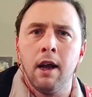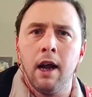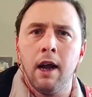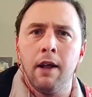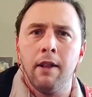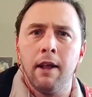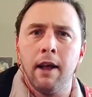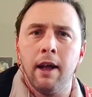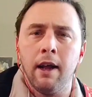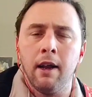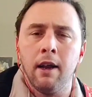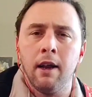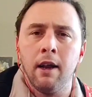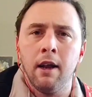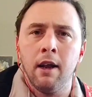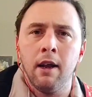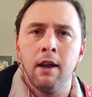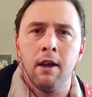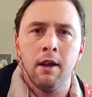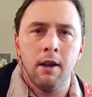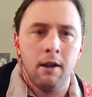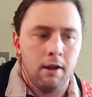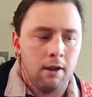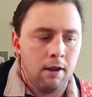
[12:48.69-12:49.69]
and then
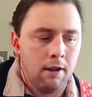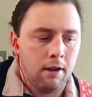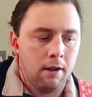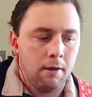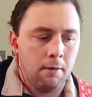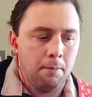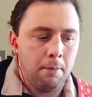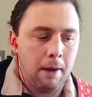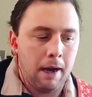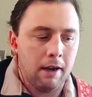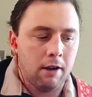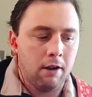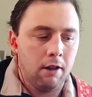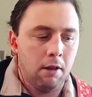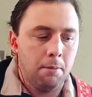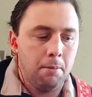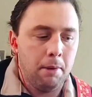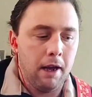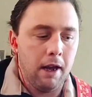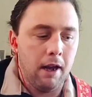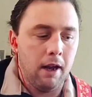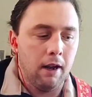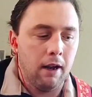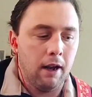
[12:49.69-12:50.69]
back to the
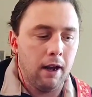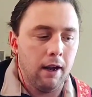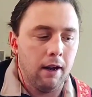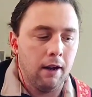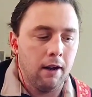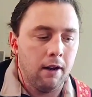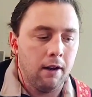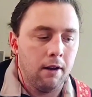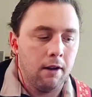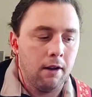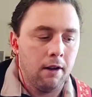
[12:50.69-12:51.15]
B again.